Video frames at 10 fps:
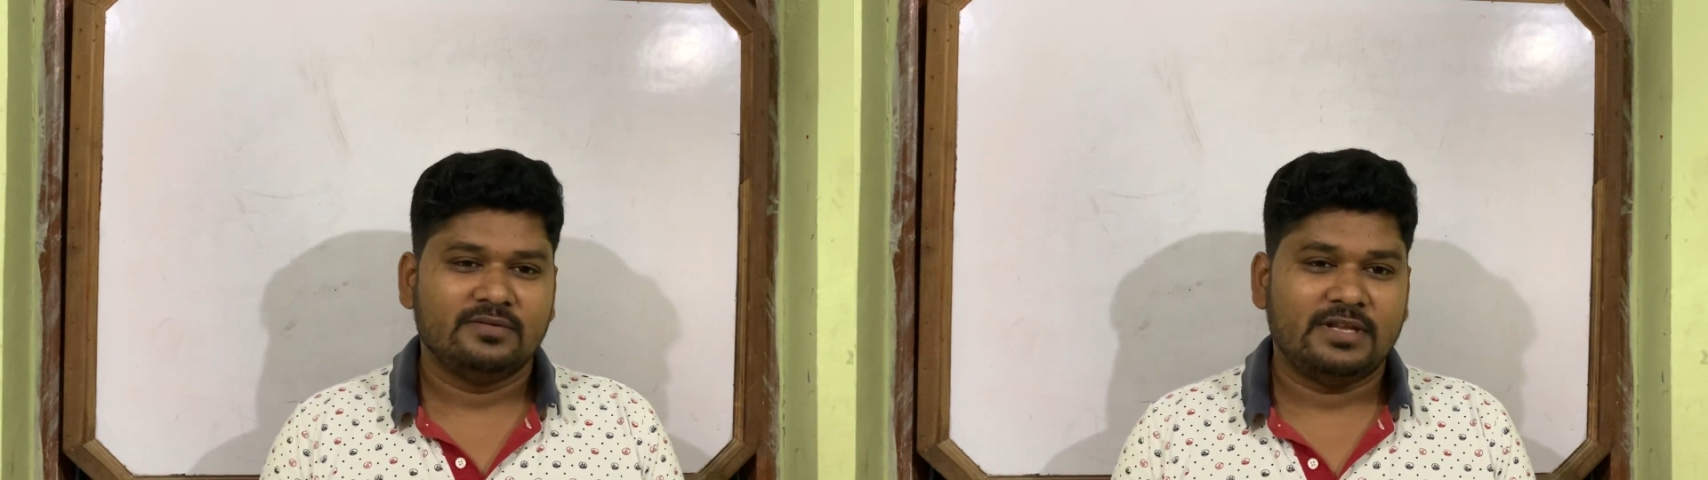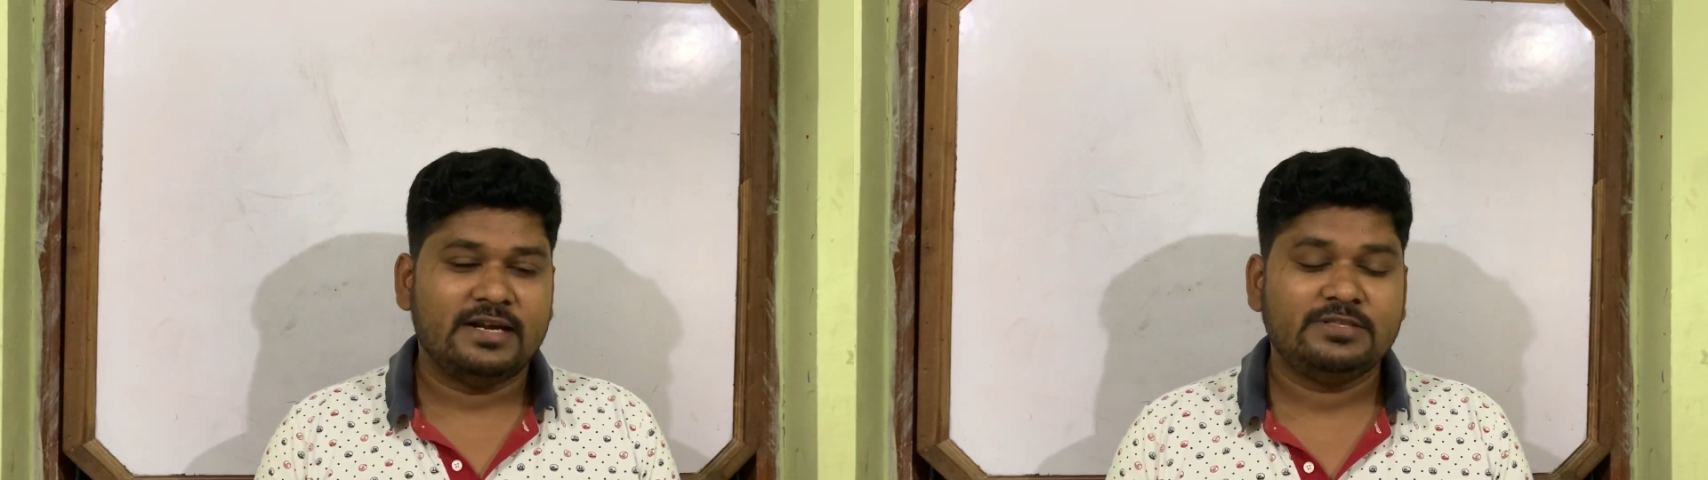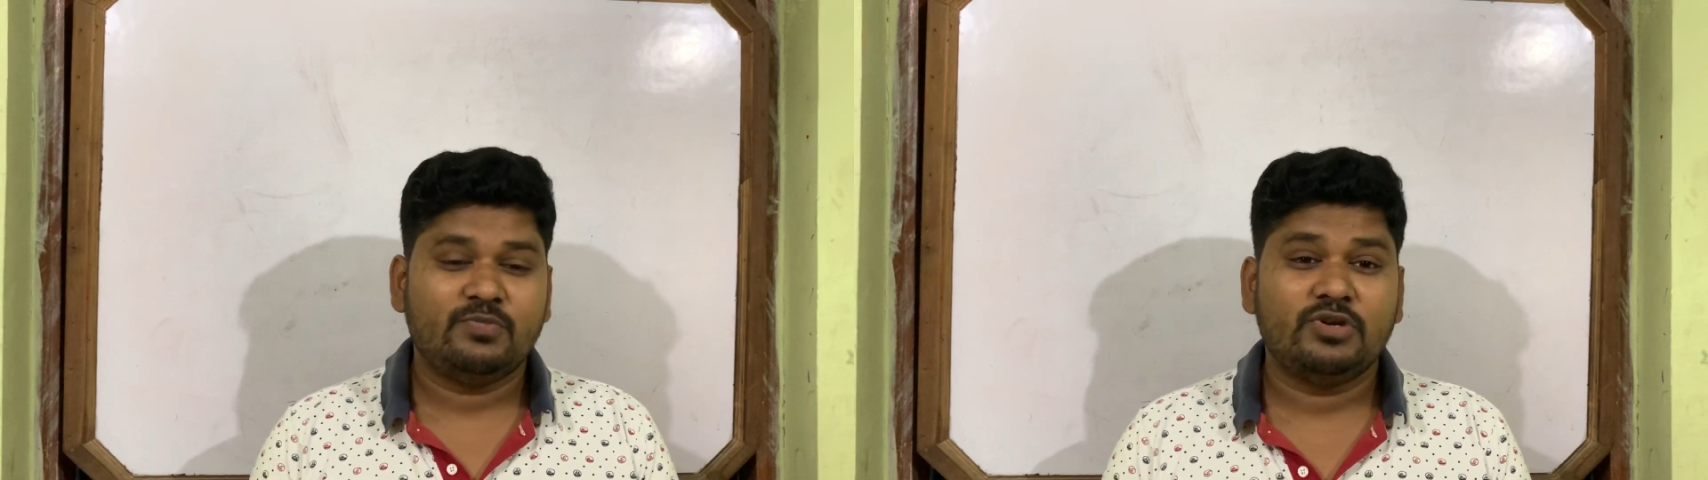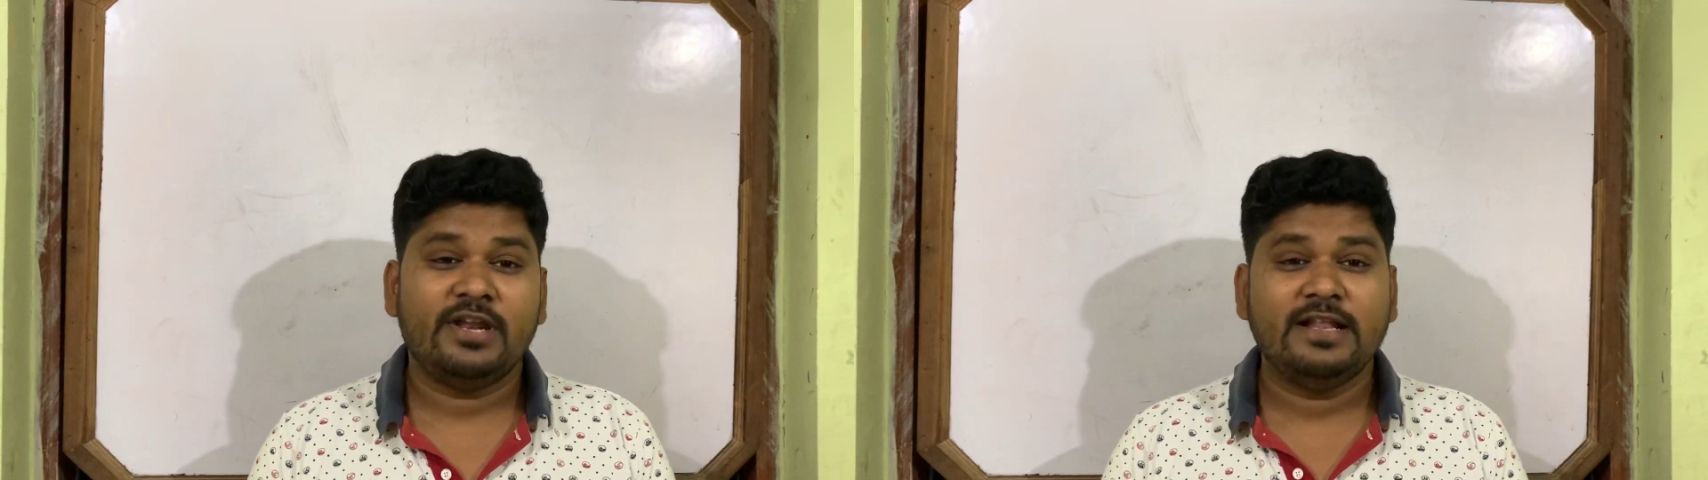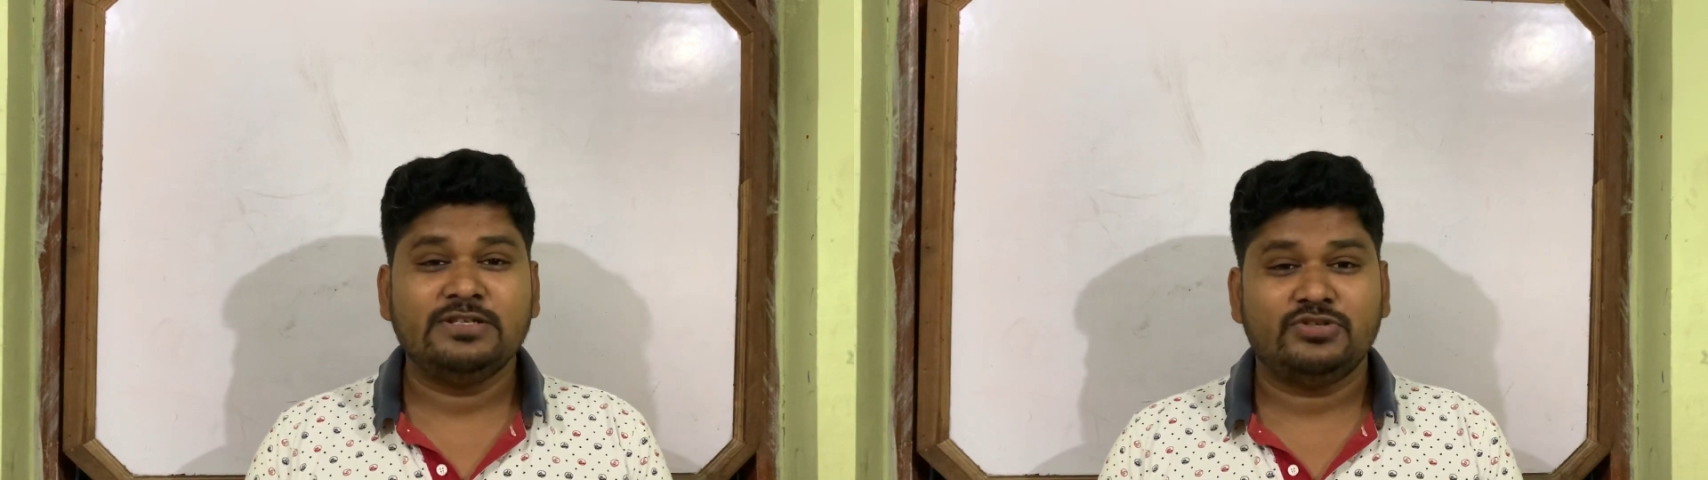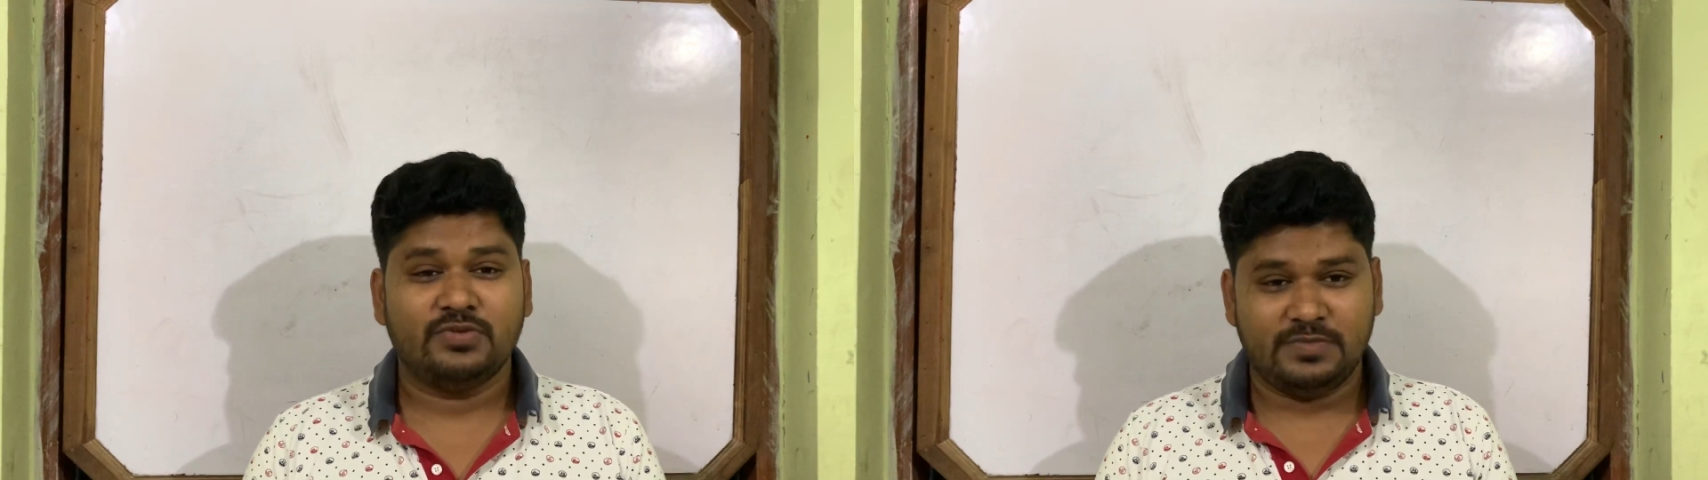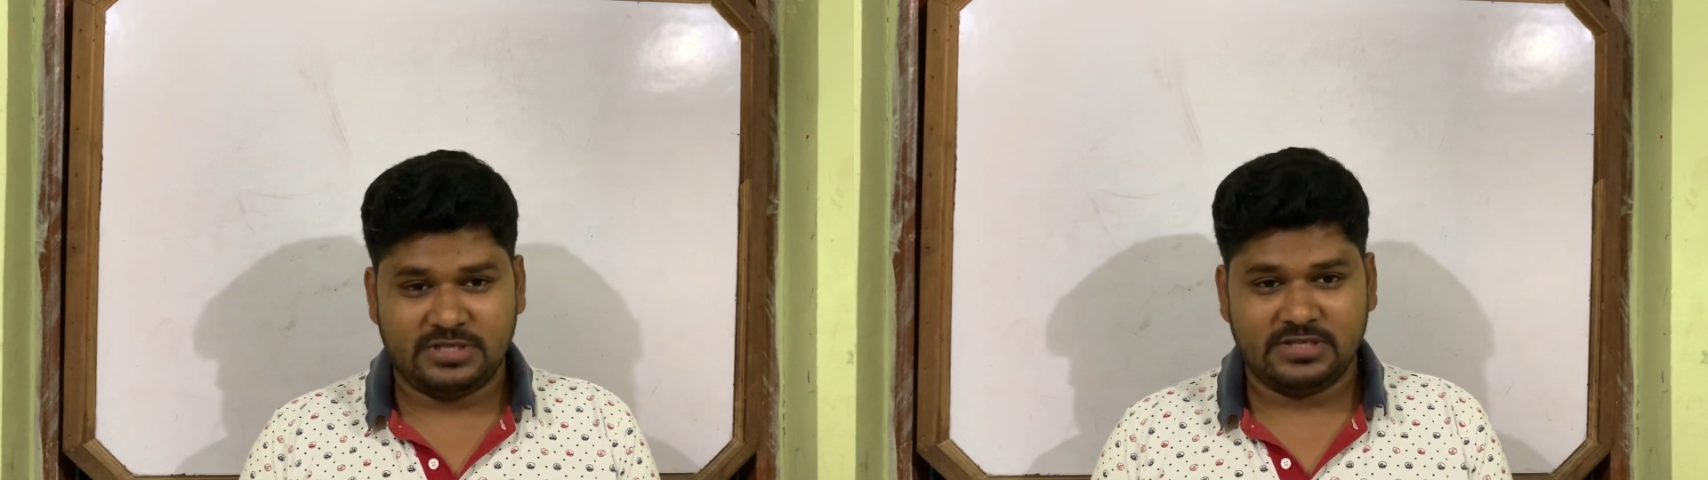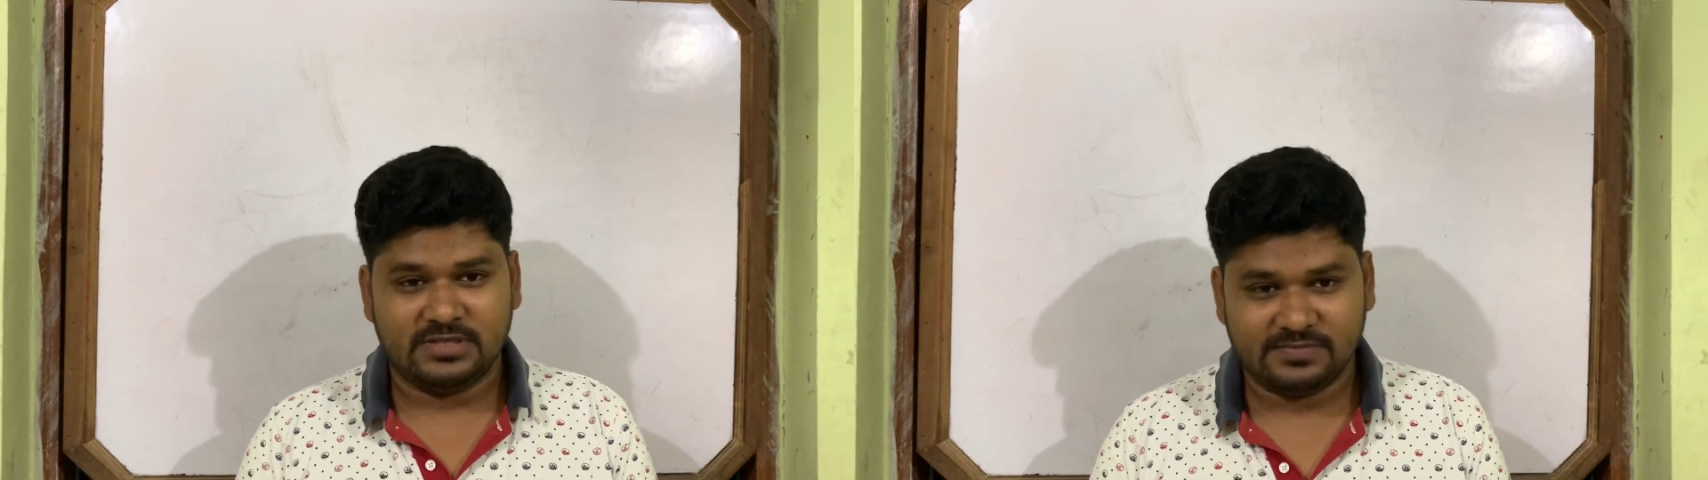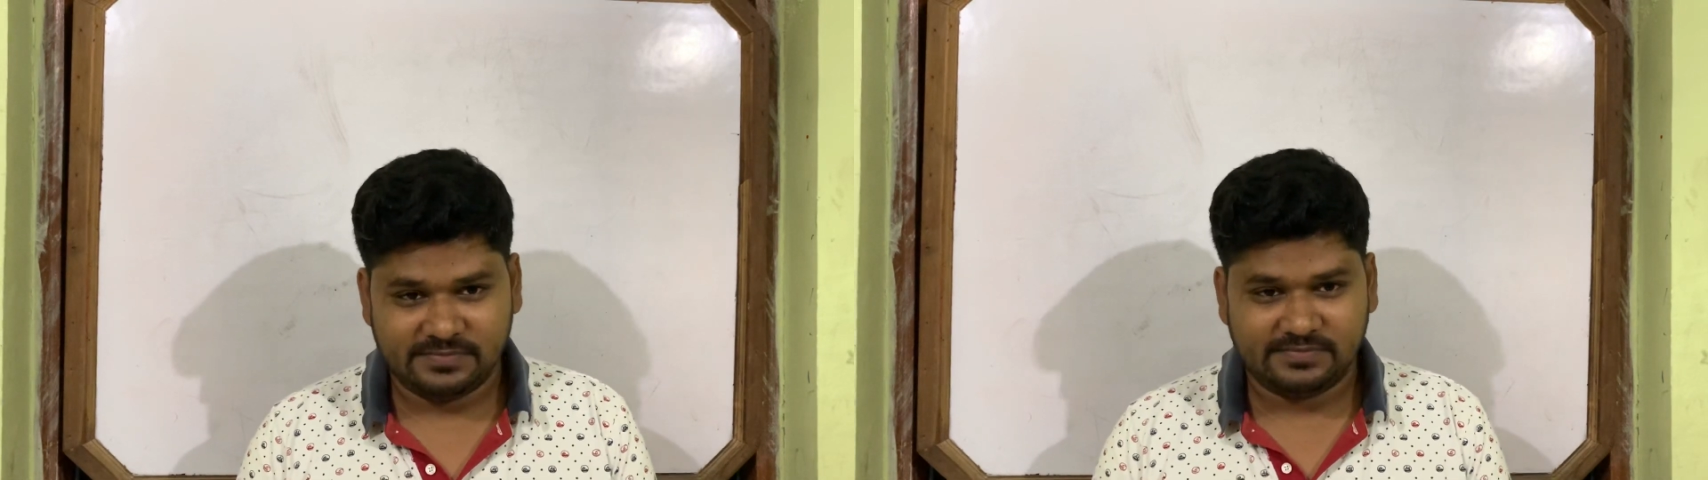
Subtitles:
that is potentiometer.